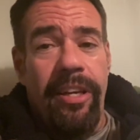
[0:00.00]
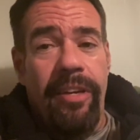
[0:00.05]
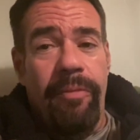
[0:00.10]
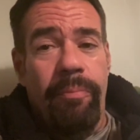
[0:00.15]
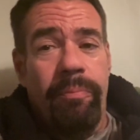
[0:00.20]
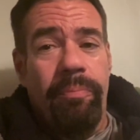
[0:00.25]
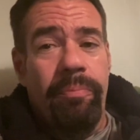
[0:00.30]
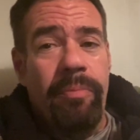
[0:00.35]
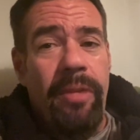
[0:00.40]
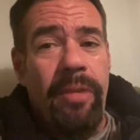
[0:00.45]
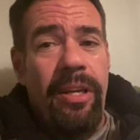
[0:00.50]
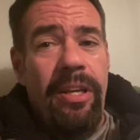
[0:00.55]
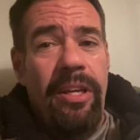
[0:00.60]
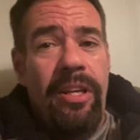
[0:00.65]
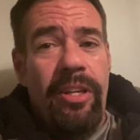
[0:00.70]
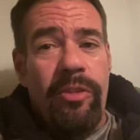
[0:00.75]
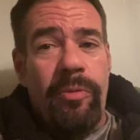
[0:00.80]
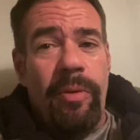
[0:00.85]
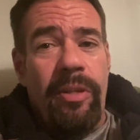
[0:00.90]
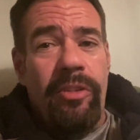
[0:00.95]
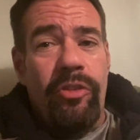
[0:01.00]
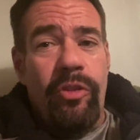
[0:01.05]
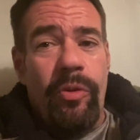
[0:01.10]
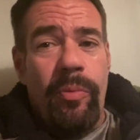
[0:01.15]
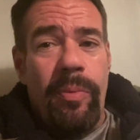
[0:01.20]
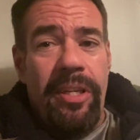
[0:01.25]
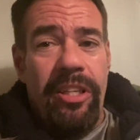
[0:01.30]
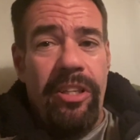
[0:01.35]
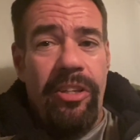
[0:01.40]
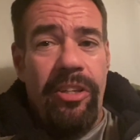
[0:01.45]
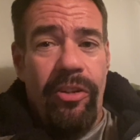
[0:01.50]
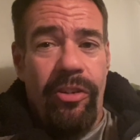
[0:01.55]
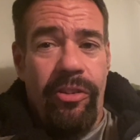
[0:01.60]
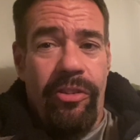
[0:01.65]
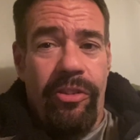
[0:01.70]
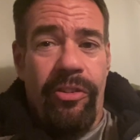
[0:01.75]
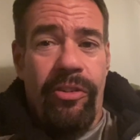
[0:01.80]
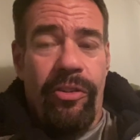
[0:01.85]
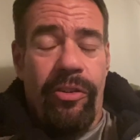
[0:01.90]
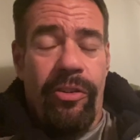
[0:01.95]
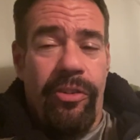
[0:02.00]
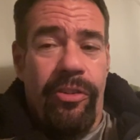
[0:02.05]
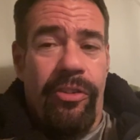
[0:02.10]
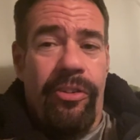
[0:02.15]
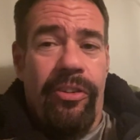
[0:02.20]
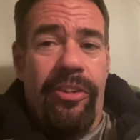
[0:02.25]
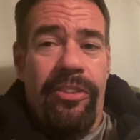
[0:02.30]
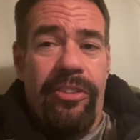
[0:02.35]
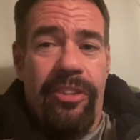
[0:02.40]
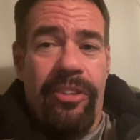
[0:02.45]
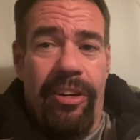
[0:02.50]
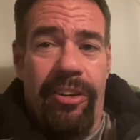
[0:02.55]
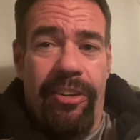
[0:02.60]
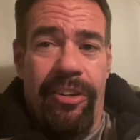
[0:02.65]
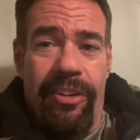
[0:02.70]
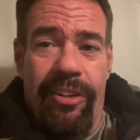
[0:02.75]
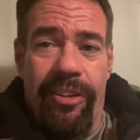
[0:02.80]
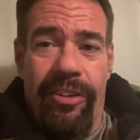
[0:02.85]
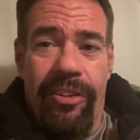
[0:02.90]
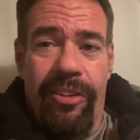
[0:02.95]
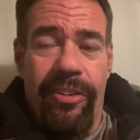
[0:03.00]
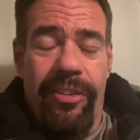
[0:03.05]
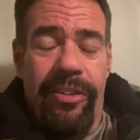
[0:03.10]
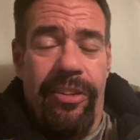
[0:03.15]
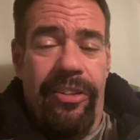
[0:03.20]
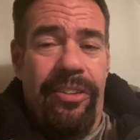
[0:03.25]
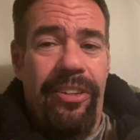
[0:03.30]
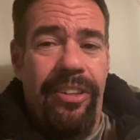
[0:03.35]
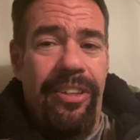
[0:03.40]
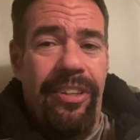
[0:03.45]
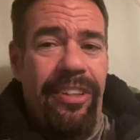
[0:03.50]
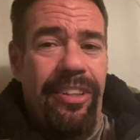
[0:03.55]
I'm spent too many years in Northern Ontario and